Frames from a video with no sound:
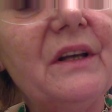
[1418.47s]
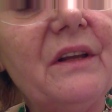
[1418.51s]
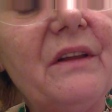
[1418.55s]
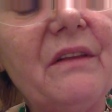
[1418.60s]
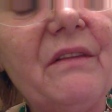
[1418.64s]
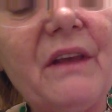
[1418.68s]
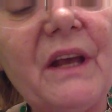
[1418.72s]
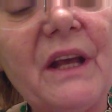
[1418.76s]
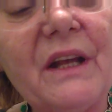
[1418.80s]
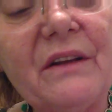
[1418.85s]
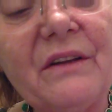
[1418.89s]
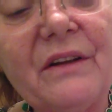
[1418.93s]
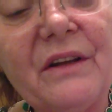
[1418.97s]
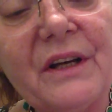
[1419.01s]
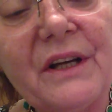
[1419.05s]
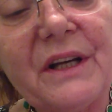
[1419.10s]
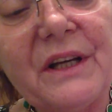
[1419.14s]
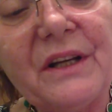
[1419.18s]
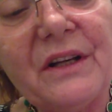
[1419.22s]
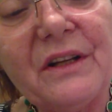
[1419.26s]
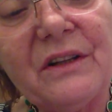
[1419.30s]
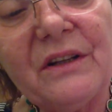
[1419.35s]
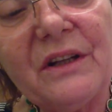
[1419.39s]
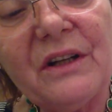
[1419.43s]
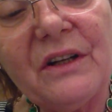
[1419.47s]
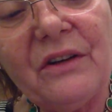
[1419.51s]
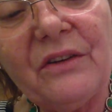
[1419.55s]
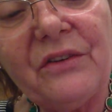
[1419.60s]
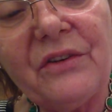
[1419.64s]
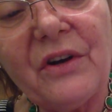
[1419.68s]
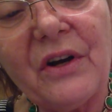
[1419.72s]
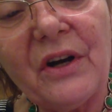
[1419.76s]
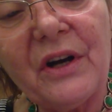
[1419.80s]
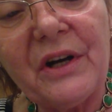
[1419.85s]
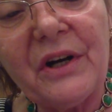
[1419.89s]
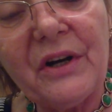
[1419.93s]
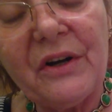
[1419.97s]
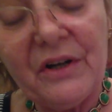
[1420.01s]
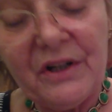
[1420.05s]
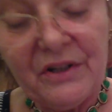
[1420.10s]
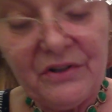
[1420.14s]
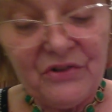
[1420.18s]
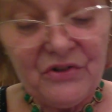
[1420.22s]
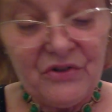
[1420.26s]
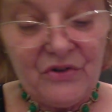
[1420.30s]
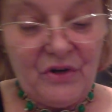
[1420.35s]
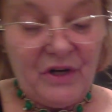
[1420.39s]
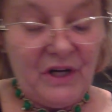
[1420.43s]
They looking a little darker on
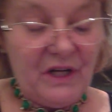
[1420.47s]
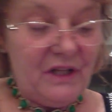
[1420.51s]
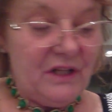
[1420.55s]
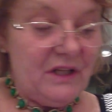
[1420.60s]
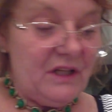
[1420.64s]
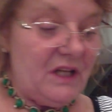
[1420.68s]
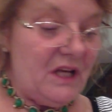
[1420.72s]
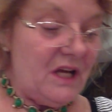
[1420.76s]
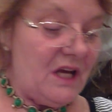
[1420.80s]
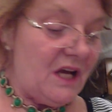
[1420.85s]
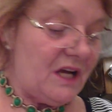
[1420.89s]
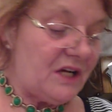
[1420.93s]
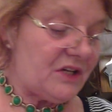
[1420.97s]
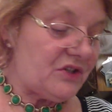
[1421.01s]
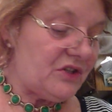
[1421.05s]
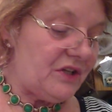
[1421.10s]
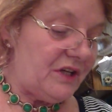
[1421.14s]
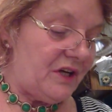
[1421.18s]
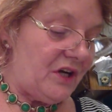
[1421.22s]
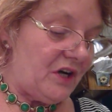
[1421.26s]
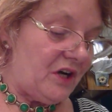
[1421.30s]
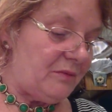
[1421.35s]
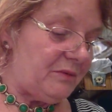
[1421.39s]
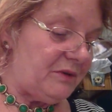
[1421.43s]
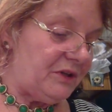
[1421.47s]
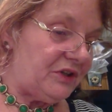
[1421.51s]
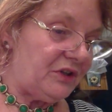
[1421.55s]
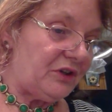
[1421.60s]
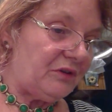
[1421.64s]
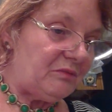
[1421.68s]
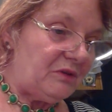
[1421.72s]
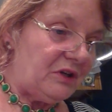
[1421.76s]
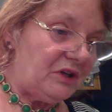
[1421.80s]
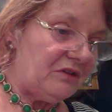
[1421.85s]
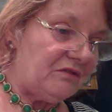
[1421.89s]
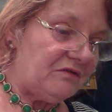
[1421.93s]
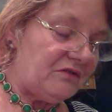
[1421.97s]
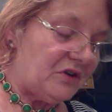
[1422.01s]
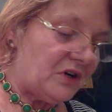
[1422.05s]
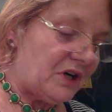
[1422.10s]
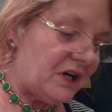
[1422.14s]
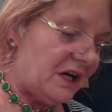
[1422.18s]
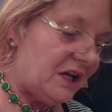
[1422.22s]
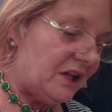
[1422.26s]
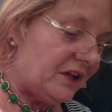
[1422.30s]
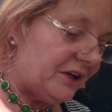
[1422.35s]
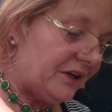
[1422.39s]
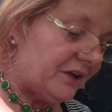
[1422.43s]
screen than they actually are, but they're a beautiful
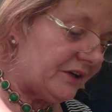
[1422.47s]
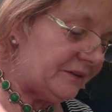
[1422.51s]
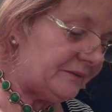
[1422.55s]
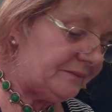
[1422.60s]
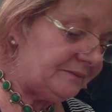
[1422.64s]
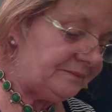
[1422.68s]
color.